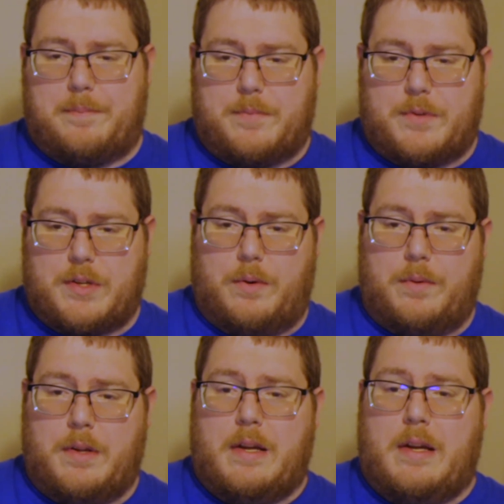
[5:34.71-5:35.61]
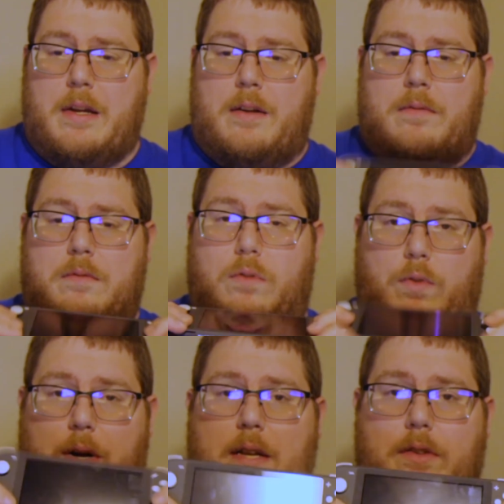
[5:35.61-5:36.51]
So,
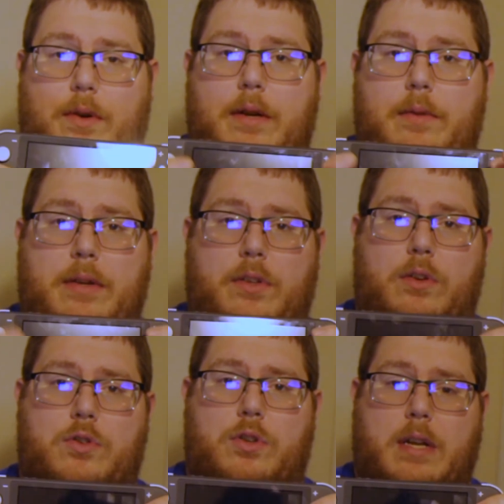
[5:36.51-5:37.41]
great screen resolution.